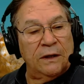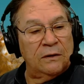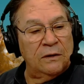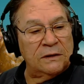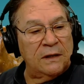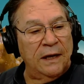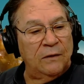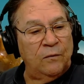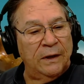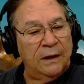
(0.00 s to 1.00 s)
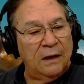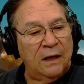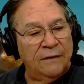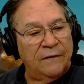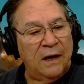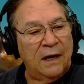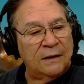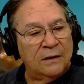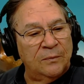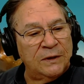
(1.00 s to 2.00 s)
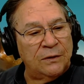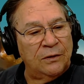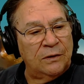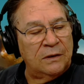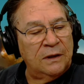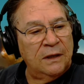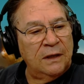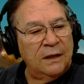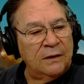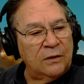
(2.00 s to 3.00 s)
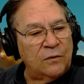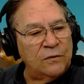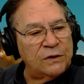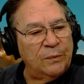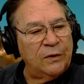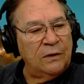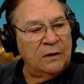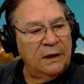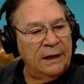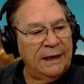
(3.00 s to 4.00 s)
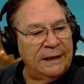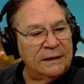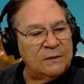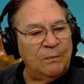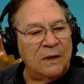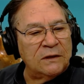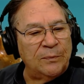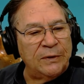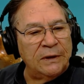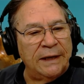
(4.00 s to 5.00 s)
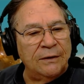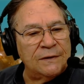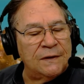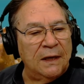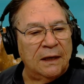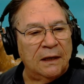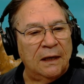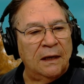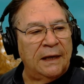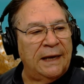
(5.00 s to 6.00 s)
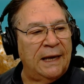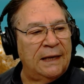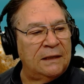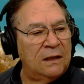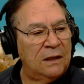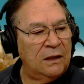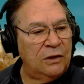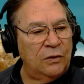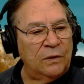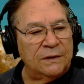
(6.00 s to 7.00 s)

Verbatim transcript: looks like when I've got the material in the crucible and it's multiple layers thick. And again, you can